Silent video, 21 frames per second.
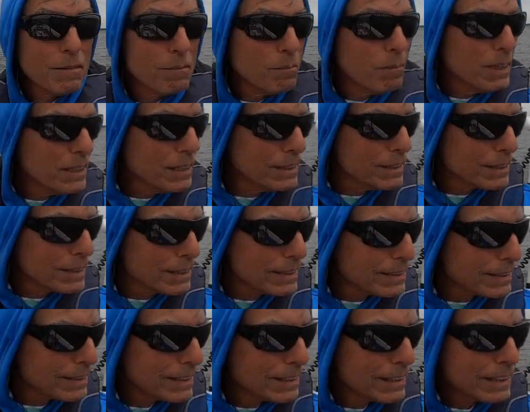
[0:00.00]
Amazing,
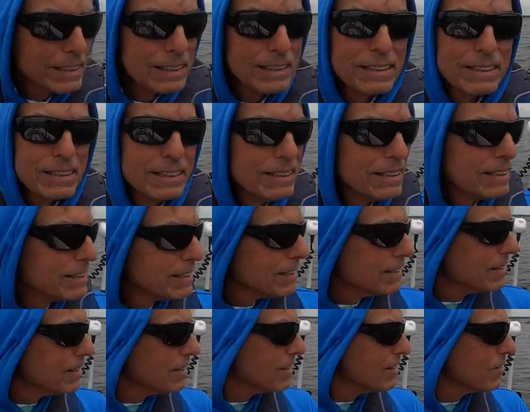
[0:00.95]
isn't it?
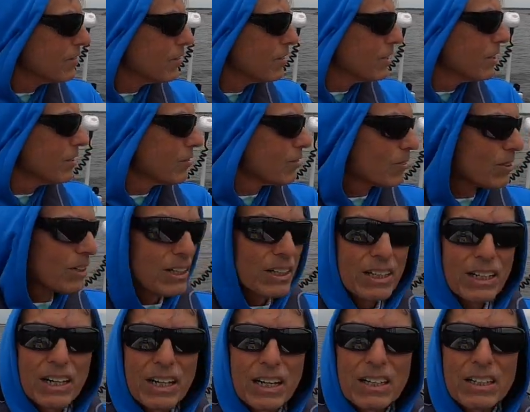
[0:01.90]
Well, we're gonna
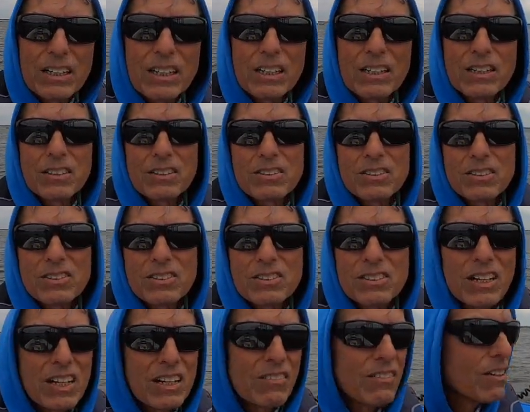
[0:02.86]
get out of here because this is
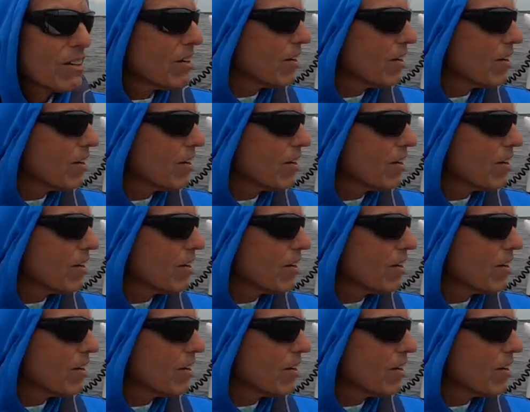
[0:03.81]
kind of an